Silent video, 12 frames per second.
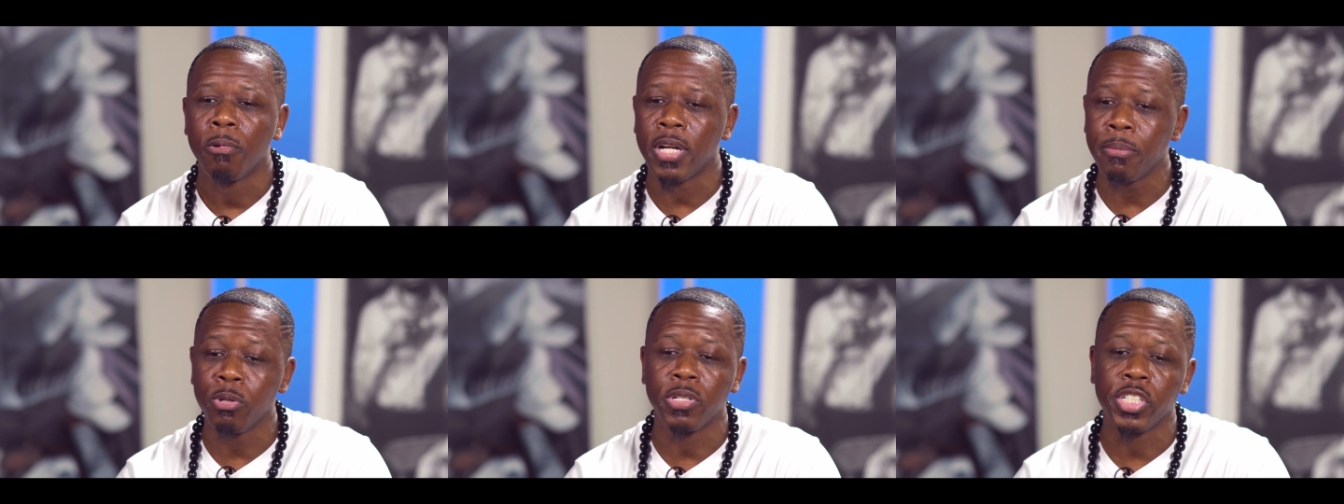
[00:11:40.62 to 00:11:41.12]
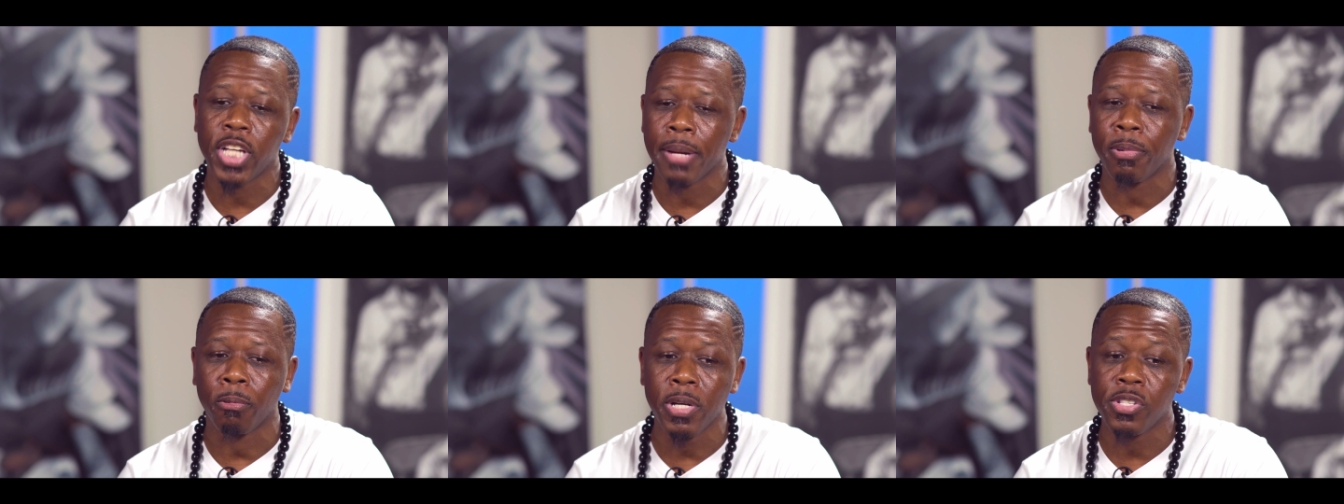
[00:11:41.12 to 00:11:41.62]
When I'm doing this
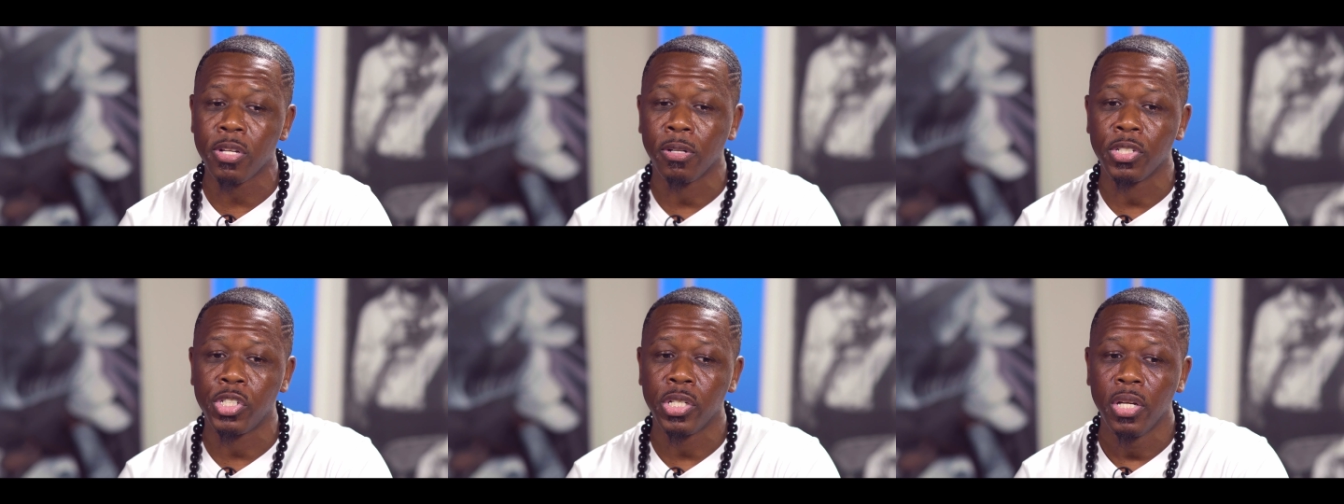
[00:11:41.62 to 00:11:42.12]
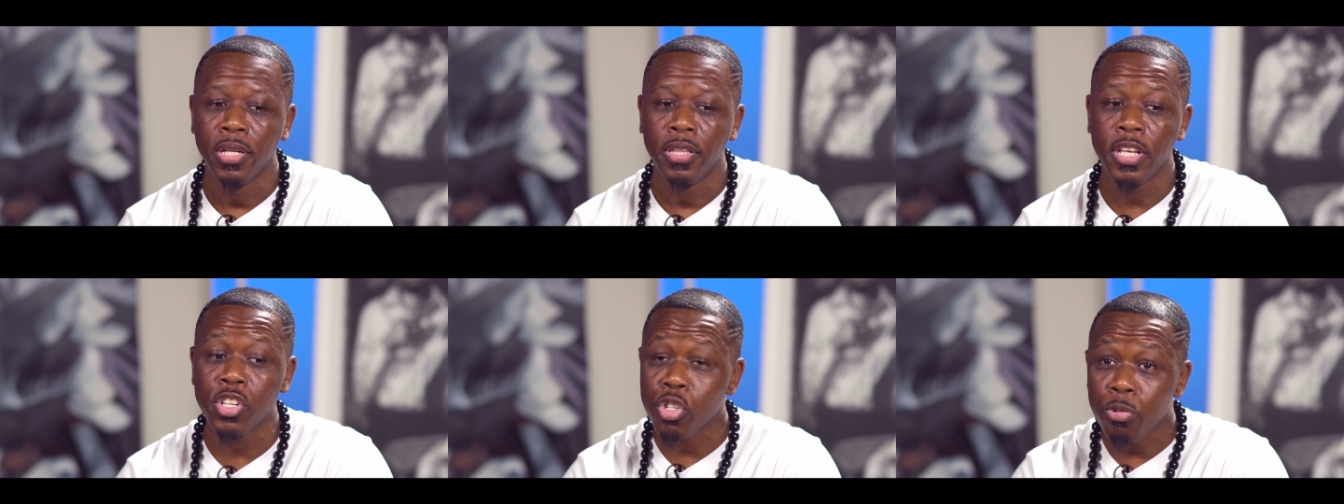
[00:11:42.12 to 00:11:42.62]
type of research,
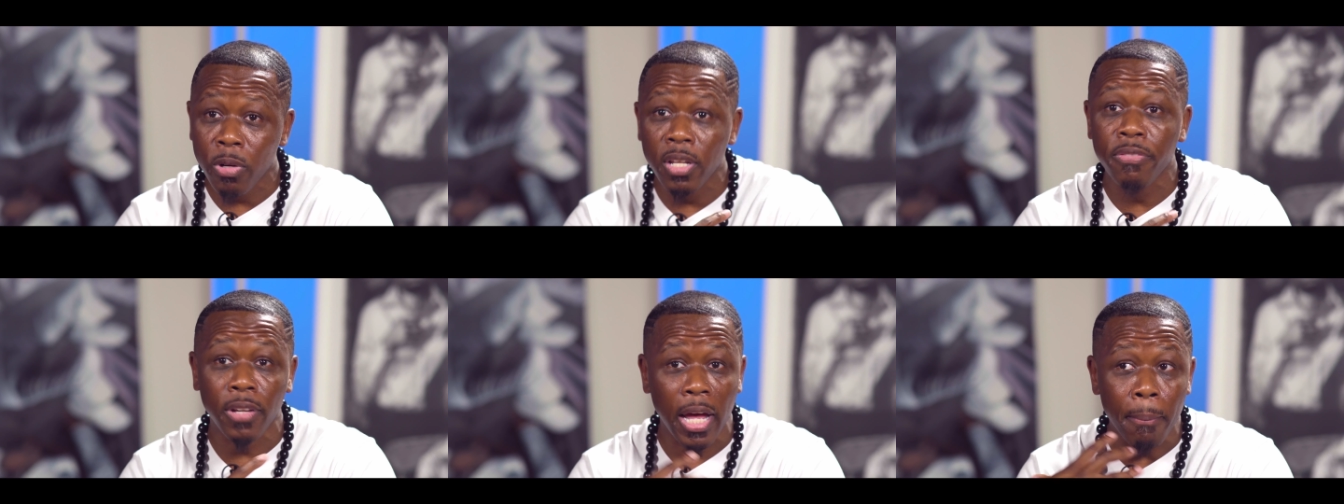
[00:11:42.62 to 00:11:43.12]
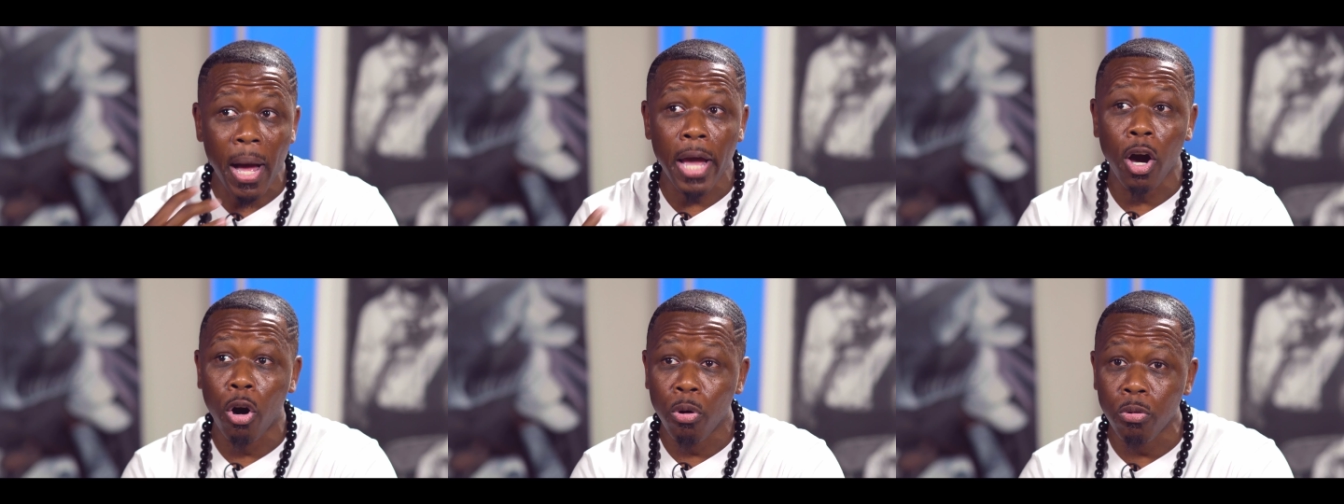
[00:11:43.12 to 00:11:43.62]
this is really for like my
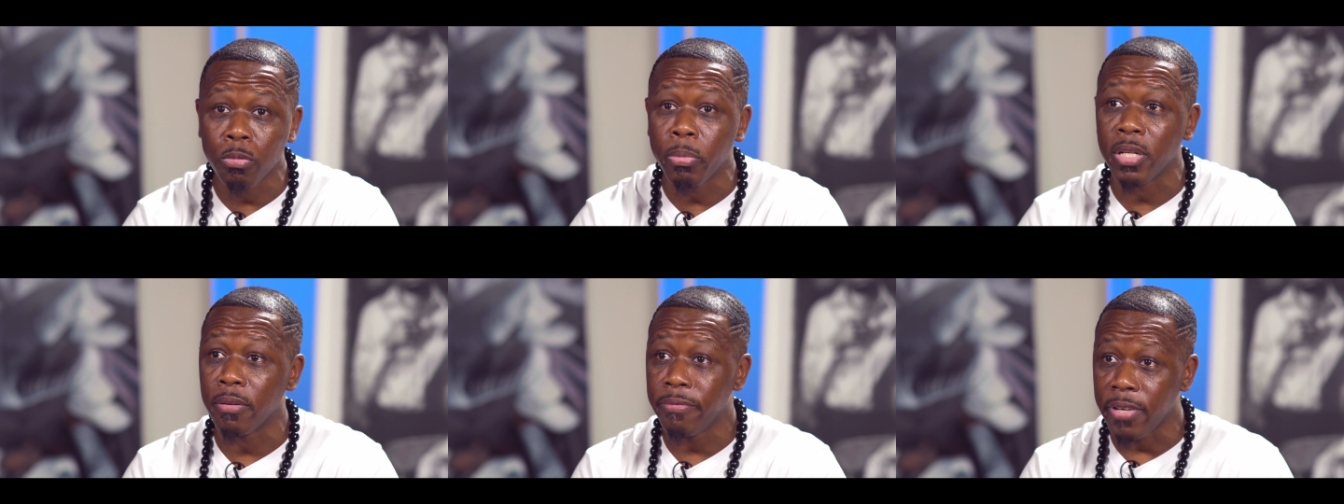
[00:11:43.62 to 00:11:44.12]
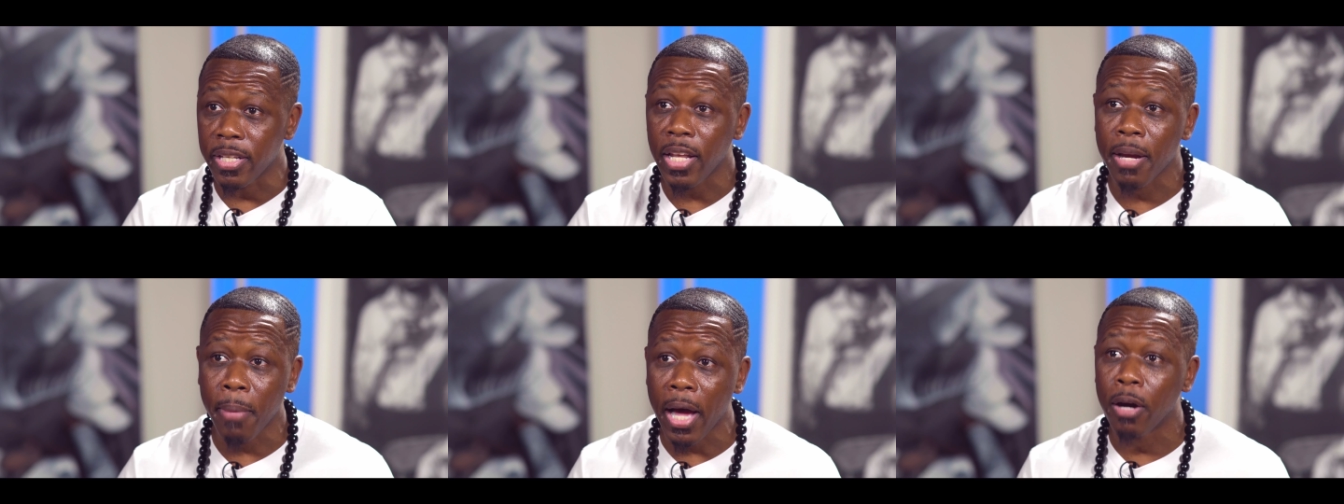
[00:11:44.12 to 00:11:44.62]
own benefit,
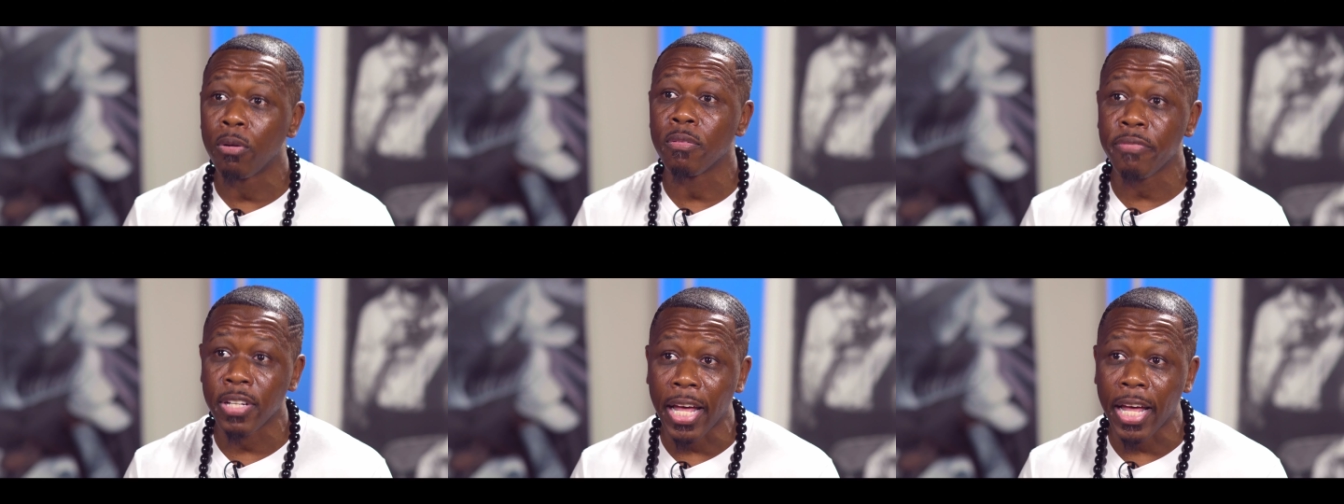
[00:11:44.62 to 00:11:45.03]
like my own for